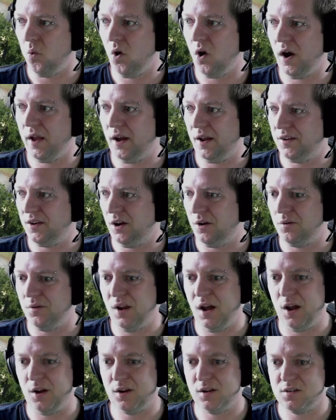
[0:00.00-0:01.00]
why I don't
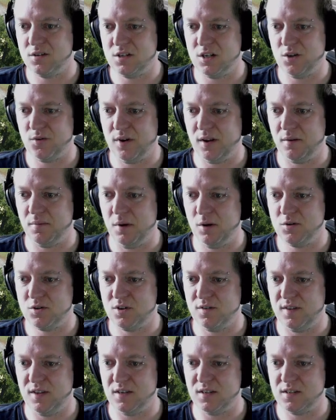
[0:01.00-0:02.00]
know, considering most
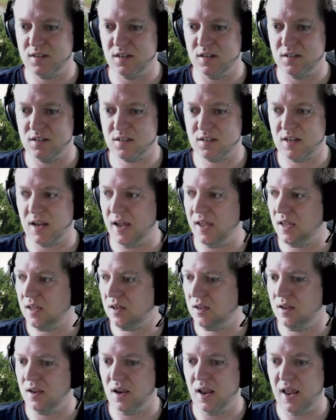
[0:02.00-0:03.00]
of these things take
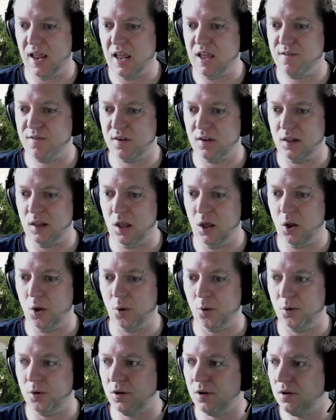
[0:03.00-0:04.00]
an even
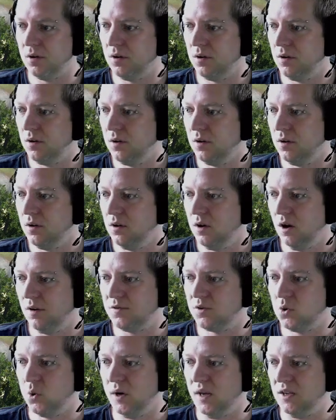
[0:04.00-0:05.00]
load
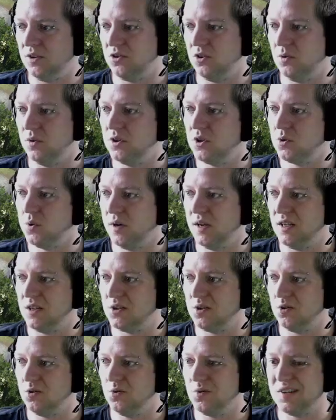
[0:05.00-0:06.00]
of 22 and
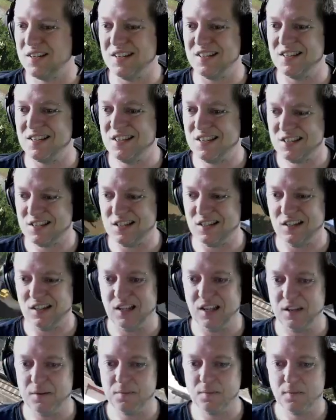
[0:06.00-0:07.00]
22
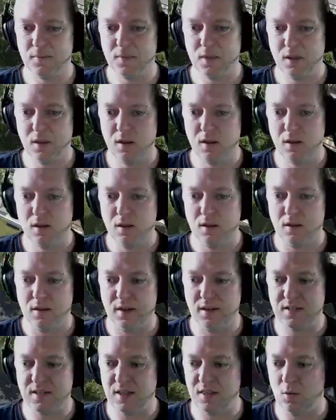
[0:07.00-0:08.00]
consistently.
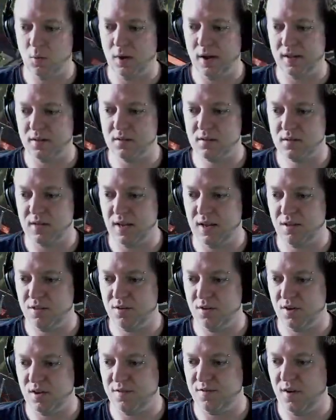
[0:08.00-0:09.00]
These other ones take
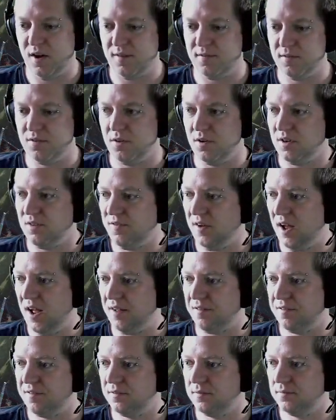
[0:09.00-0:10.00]
35 and
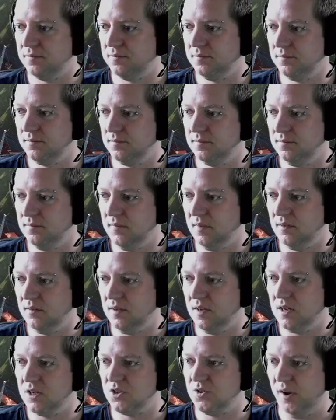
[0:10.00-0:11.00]
35.
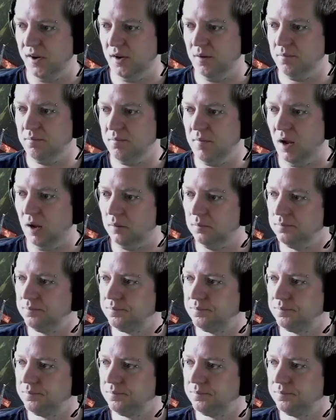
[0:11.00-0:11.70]
Illustrated. No.